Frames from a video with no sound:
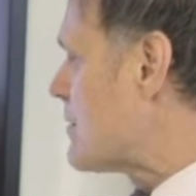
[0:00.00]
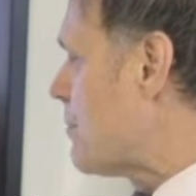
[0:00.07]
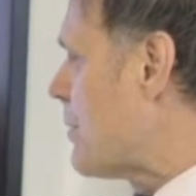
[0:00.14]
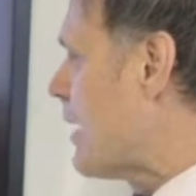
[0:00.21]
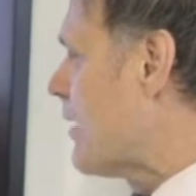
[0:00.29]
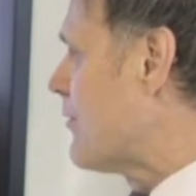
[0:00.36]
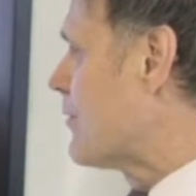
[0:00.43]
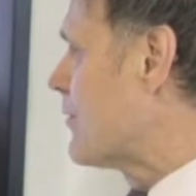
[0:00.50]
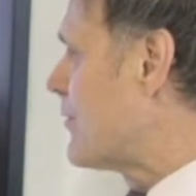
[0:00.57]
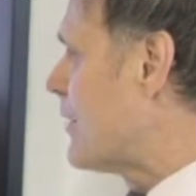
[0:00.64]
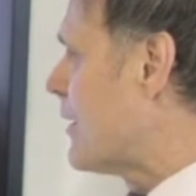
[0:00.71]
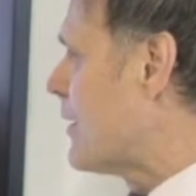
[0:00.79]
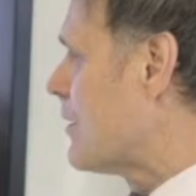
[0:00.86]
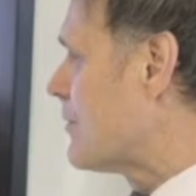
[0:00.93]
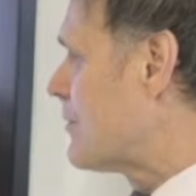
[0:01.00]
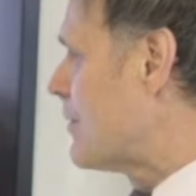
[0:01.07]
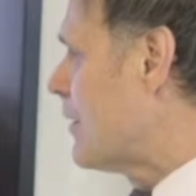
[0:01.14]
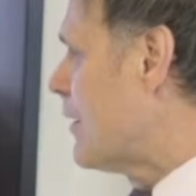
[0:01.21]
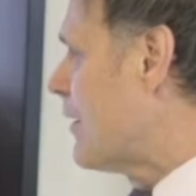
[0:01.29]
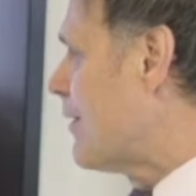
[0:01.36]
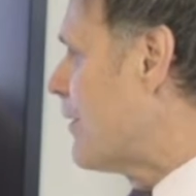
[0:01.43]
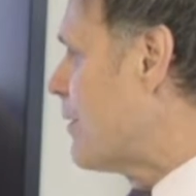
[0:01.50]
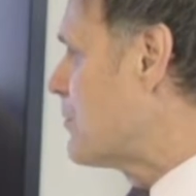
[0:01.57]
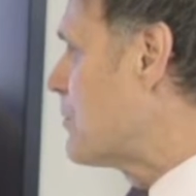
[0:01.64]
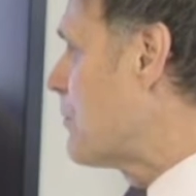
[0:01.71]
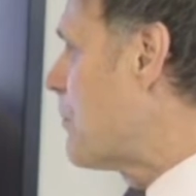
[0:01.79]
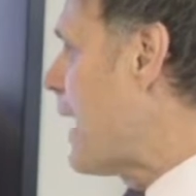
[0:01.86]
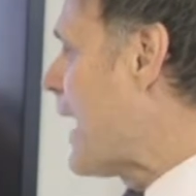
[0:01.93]
the pelvis tilts,
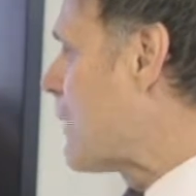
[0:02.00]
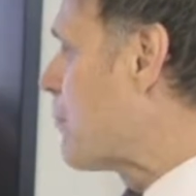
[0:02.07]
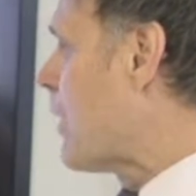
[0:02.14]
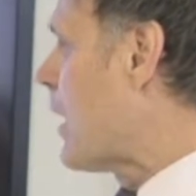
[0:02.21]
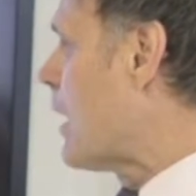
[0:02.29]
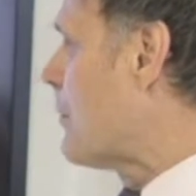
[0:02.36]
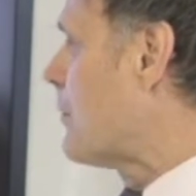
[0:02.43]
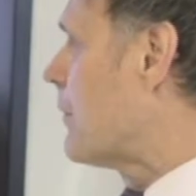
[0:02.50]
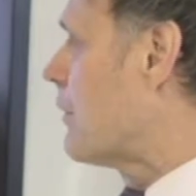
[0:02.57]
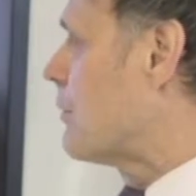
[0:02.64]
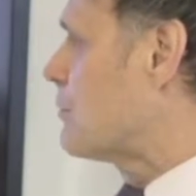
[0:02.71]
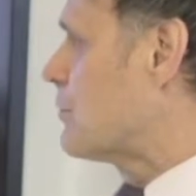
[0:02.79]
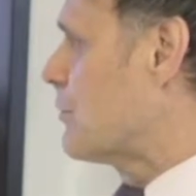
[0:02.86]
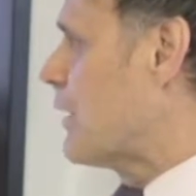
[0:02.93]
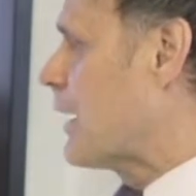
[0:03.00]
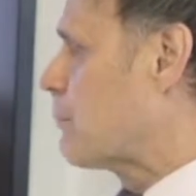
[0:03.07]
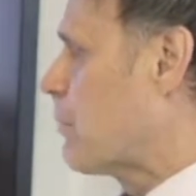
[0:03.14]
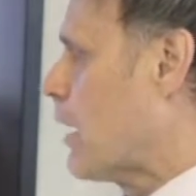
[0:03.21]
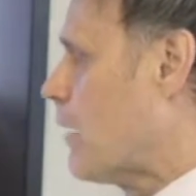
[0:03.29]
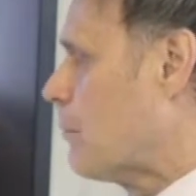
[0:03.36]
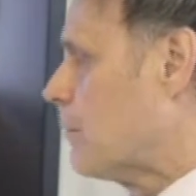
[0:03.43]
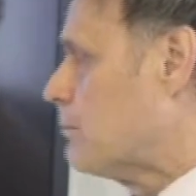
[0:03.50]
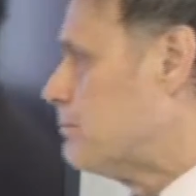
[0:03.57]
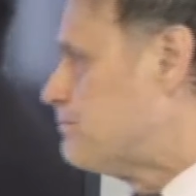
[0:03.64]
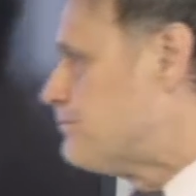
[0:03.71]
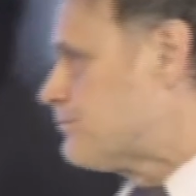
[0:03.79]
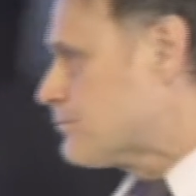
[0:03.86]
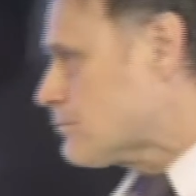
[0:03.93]
there's your back problem, and there's your neck problem.
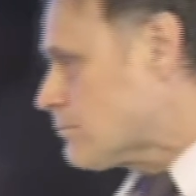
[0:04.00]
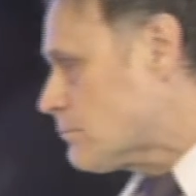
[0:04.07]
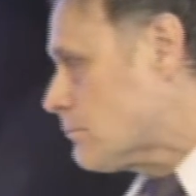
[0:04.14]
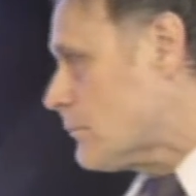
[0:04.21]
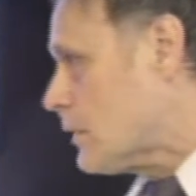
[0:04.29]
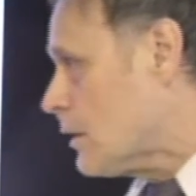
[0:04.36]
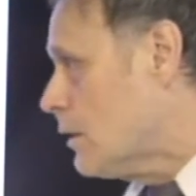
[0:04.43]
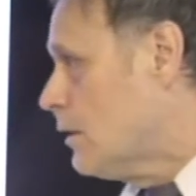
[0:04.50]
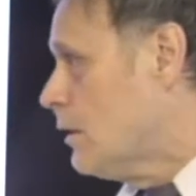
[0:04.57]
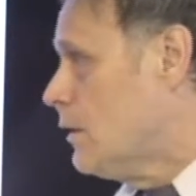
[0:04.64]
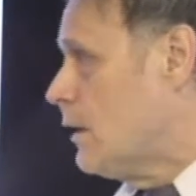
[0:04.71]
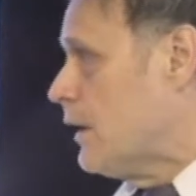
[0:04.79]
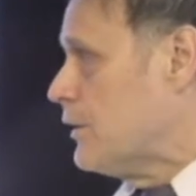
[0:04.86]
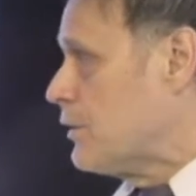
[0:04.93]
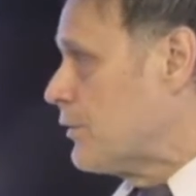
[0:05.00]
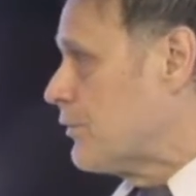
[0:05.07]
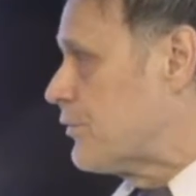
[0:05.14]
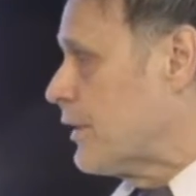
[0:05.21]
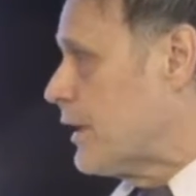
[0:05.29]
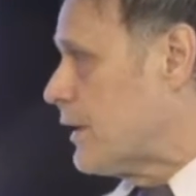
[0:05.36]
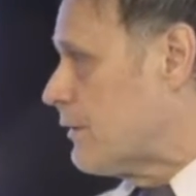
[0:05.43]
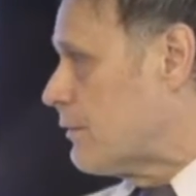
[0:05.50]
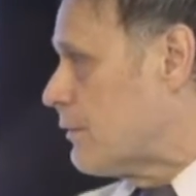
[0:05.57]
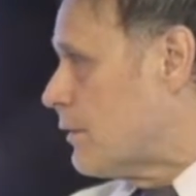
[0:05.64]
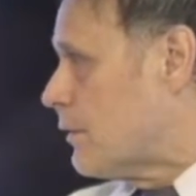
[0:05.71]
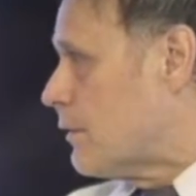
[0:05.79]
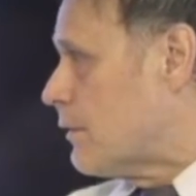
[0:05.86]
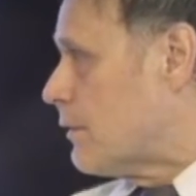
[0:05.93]
And you can see
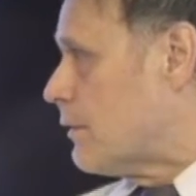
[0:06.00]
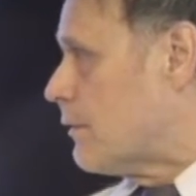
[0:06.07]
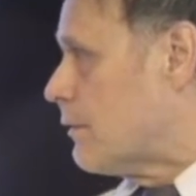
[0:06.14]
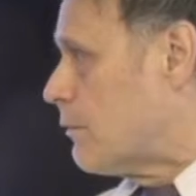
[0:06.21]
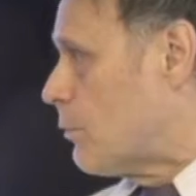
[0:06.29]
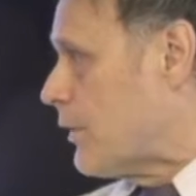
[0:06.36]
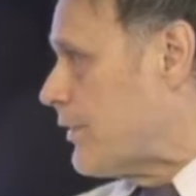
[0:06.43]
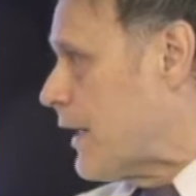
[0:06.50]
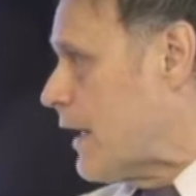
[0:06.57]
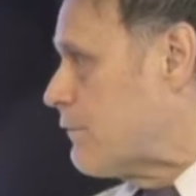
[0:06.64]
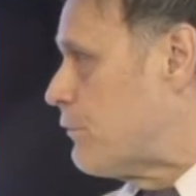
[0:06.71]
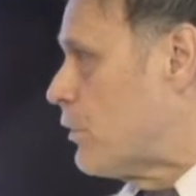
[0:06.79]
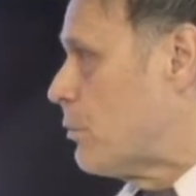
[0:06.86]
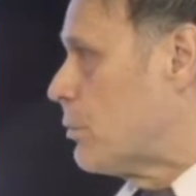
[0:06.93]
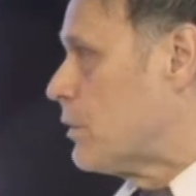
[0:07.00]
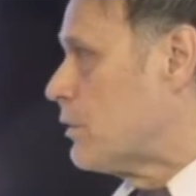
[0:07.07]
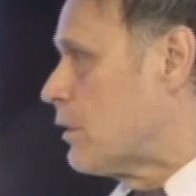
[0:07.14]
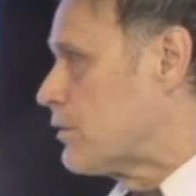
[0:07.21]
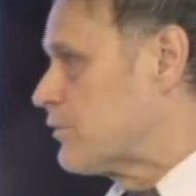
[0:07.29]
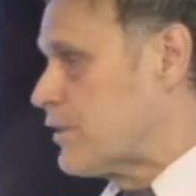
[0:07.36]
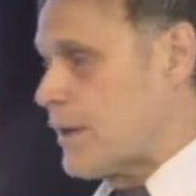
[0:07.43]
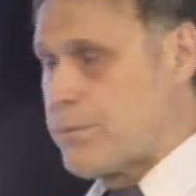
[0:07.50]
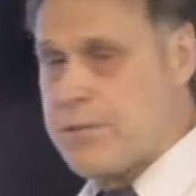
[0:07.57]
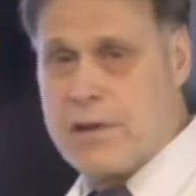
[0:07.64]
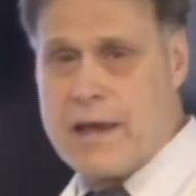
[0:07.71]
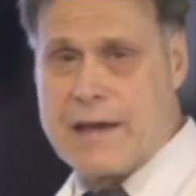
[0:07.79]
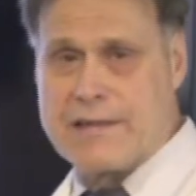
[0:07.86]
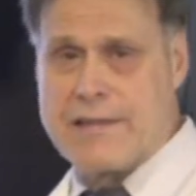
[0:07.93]
what that foot would look
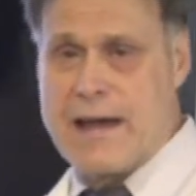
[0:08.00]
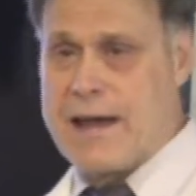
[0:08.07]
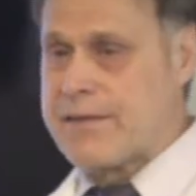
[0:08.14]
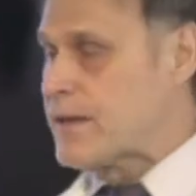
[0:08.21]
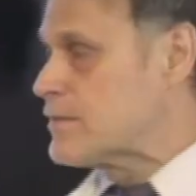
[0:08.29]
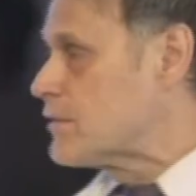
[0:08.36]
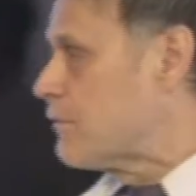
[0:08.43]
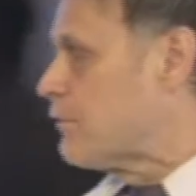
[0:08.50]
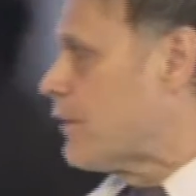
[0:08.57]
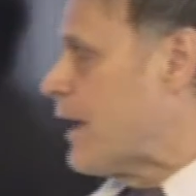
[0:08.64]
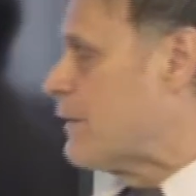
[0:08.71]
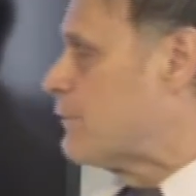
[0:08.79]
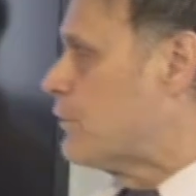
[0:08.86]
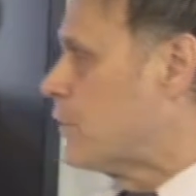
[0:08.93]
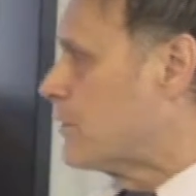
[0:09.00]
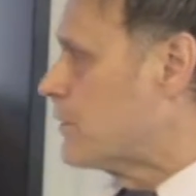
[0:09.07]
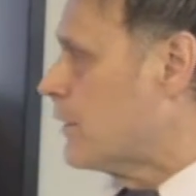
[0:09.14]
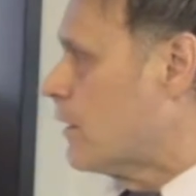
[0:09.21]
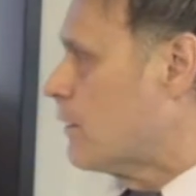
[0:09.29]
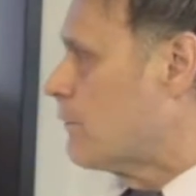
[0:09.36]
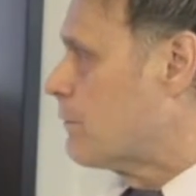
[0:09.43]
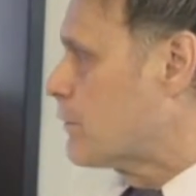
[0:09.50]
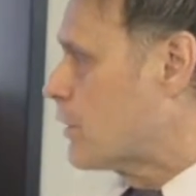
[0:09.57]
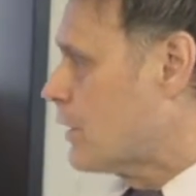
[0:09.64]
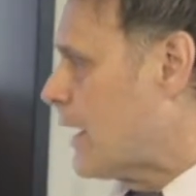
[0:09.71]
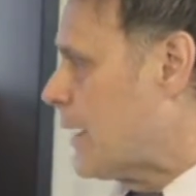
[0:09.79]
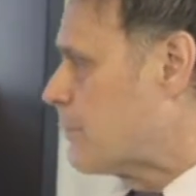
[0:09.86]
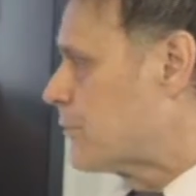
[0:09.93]
something like that. That's a flat foot there,
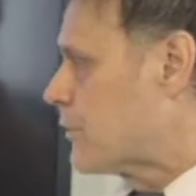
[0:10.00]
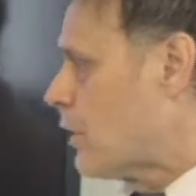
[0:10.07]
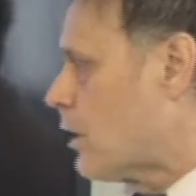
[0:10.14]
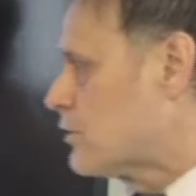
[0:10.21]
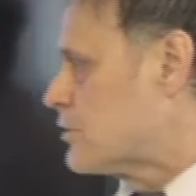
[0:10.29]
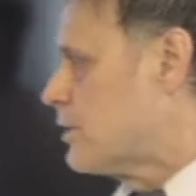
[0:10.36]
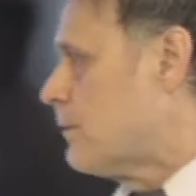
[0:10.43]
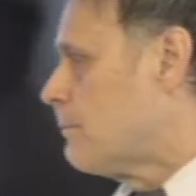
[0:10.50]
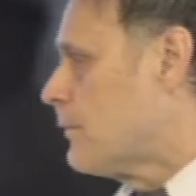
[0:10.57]
collapsed arch.